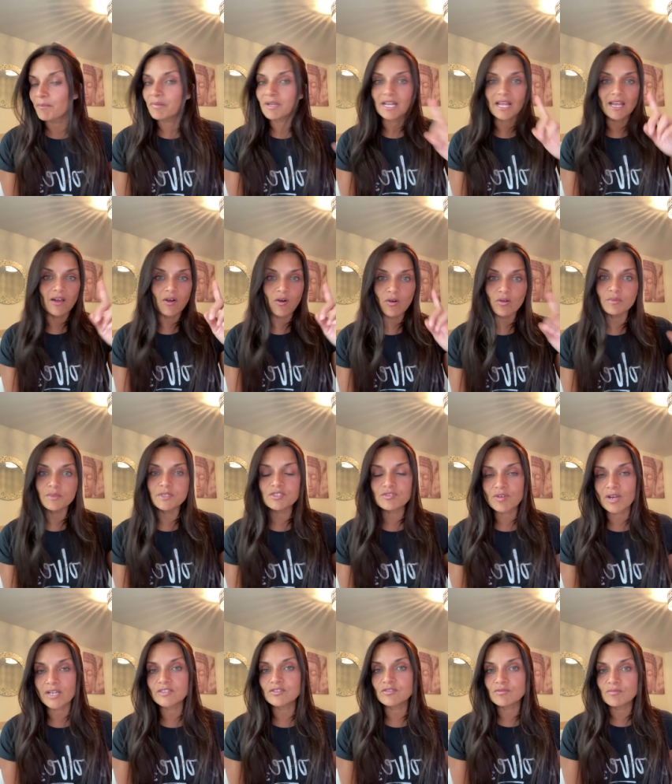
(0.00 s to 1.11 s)
But I
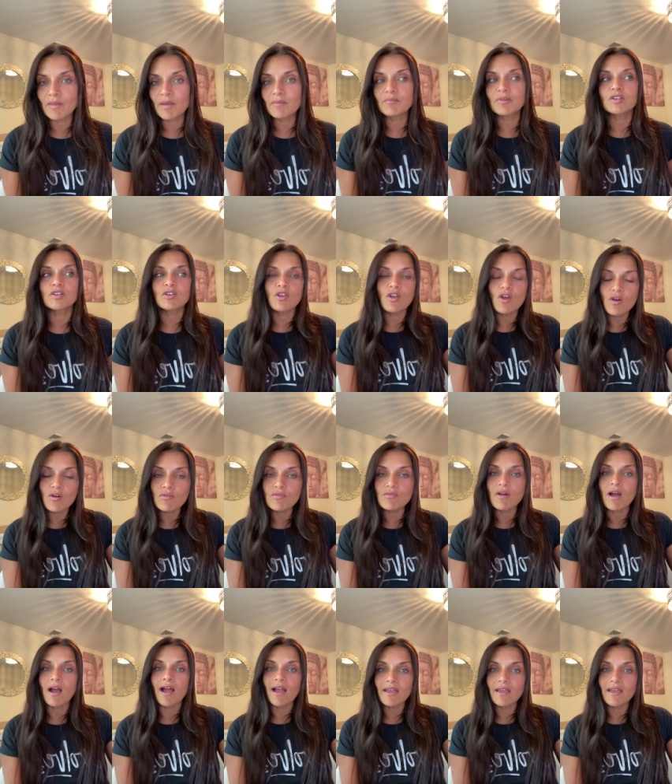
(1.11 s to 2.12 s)
always try to remember no,